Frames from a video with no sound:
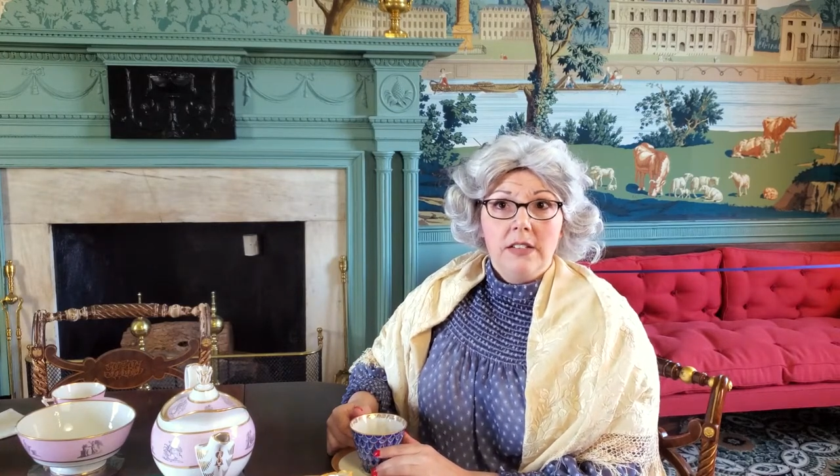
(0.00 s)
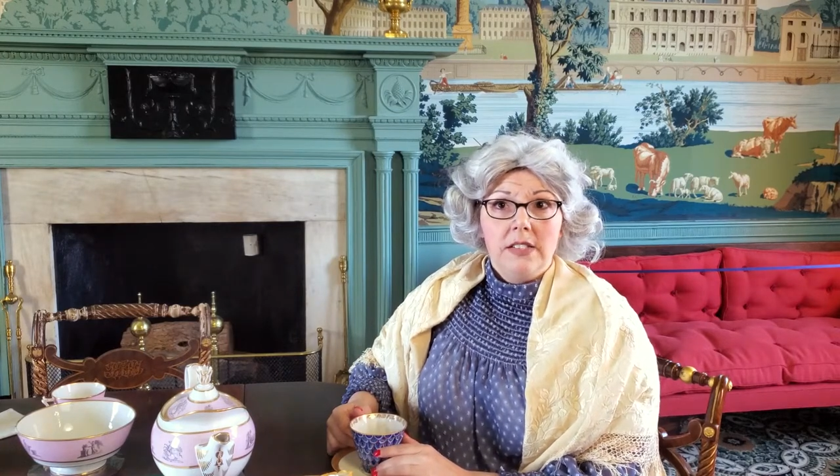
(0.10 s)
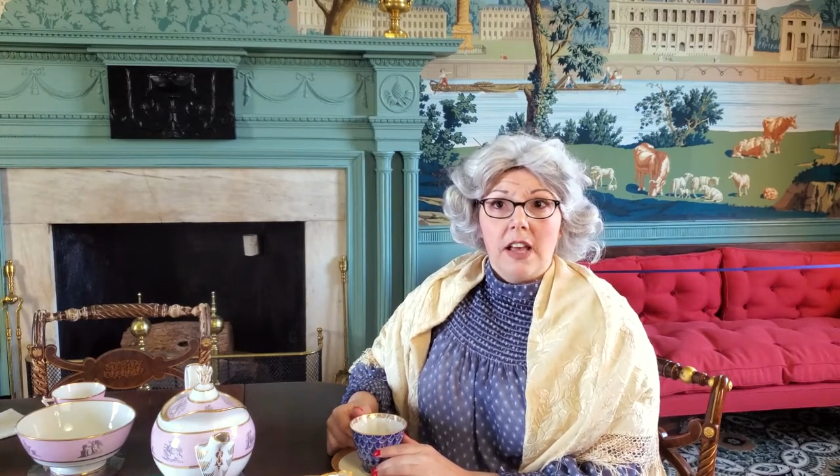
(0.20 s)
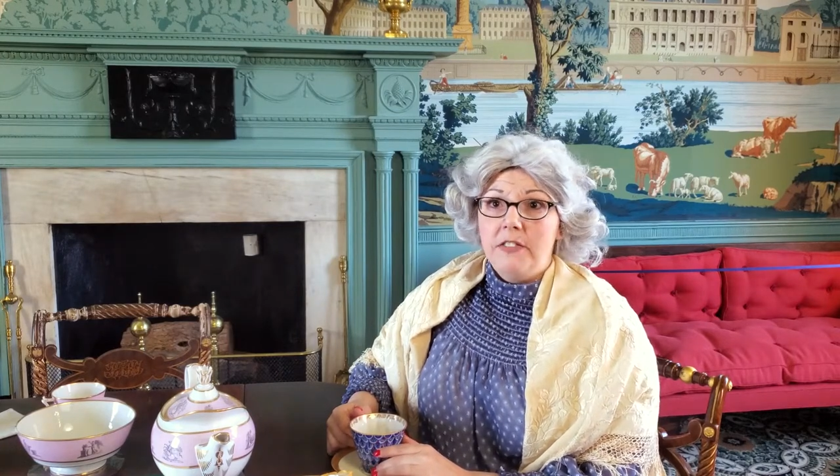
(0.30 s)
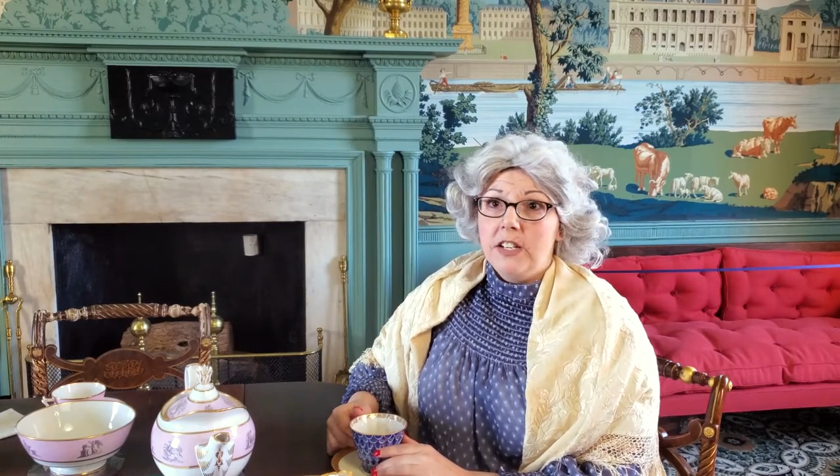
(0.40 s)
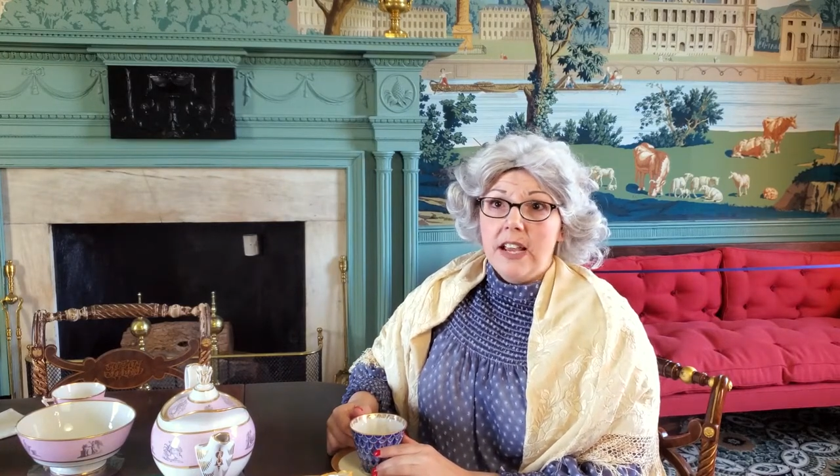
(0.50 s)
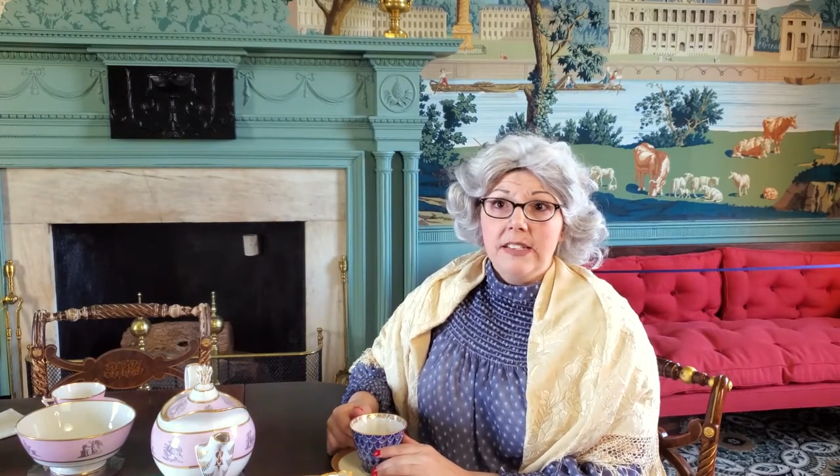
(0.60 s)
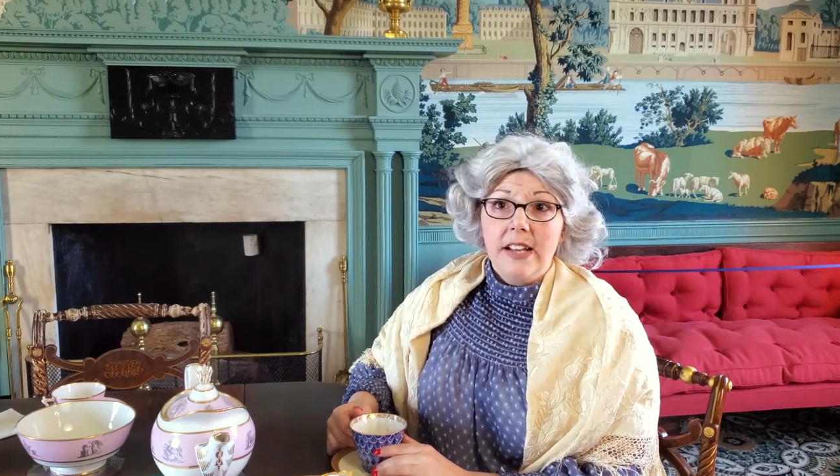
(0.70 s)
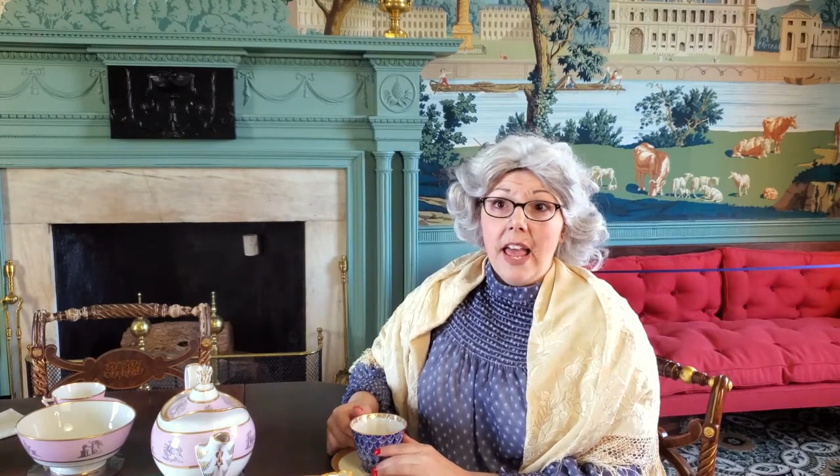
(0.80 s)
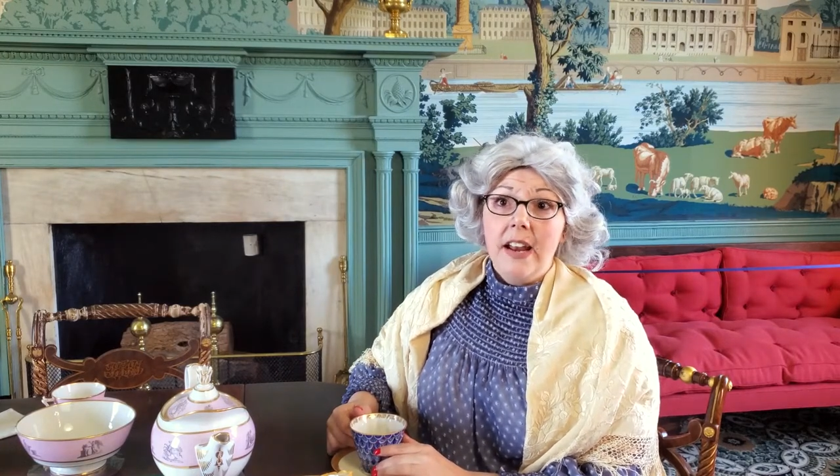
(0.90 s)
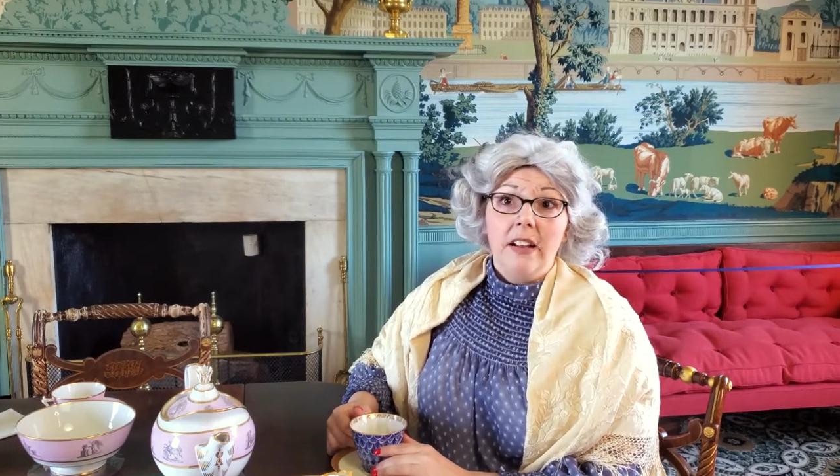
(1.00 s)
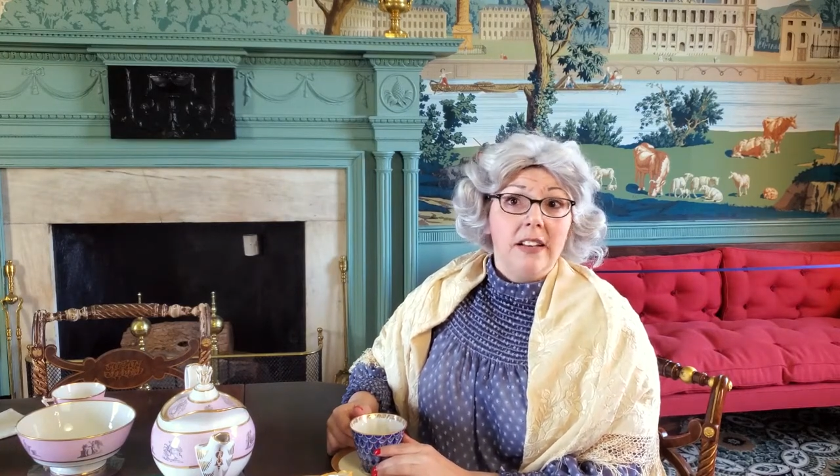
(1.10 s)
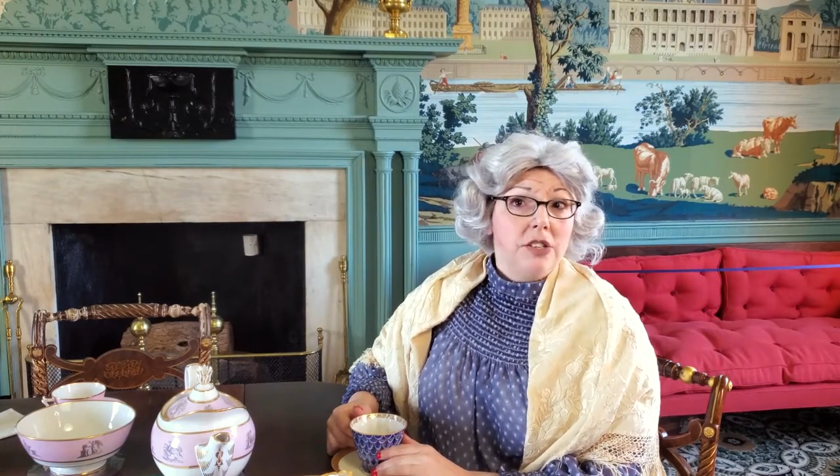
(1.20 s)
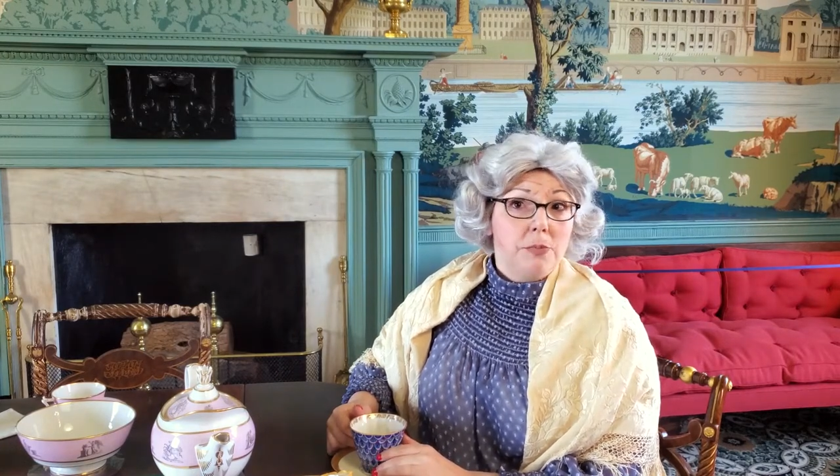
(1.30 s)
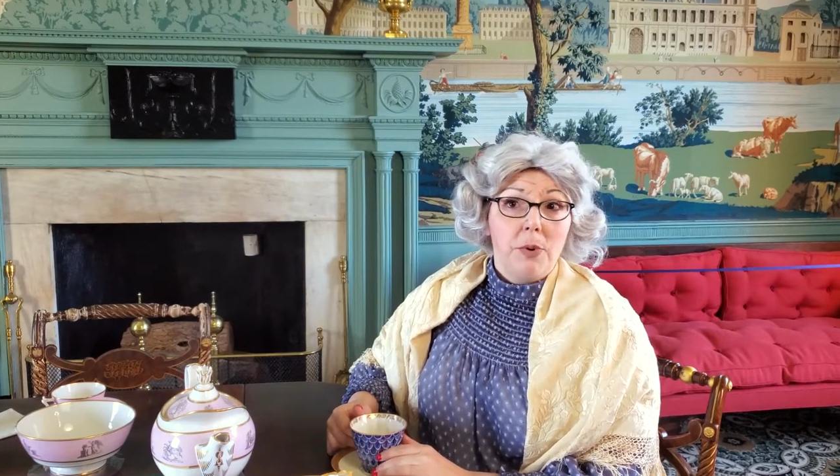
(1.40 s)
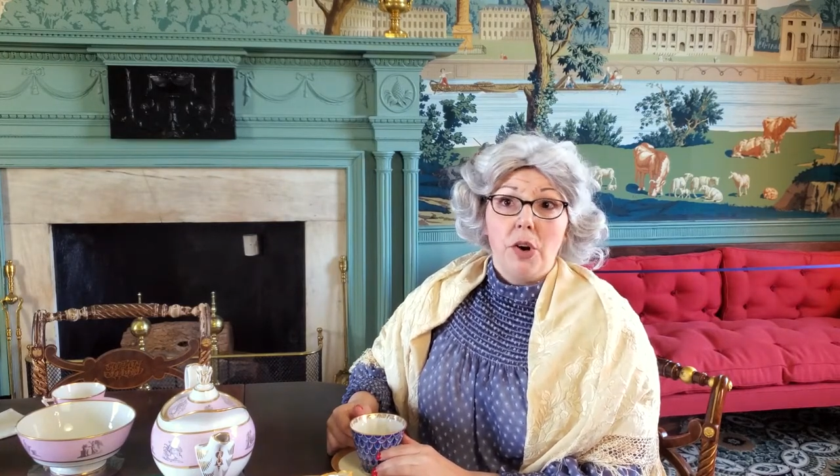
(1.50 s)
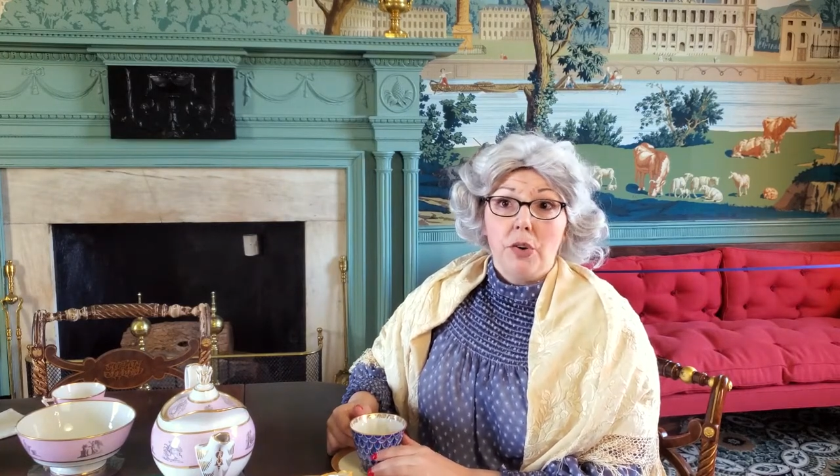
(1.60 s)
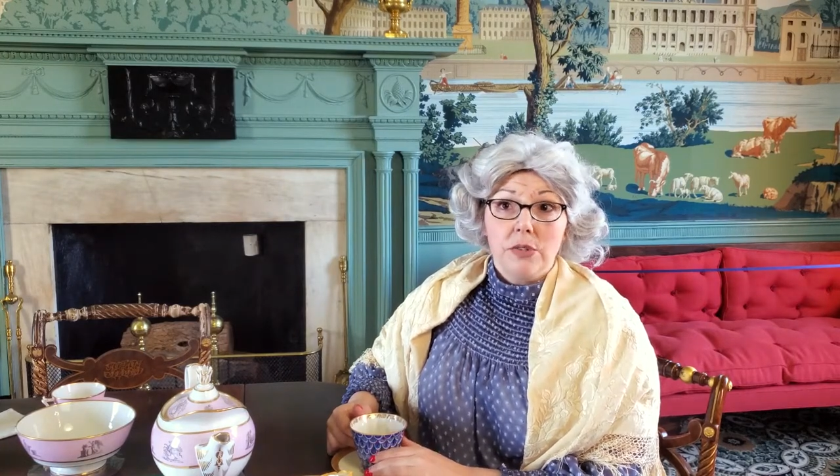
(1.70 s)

Seven days later, Lynchburg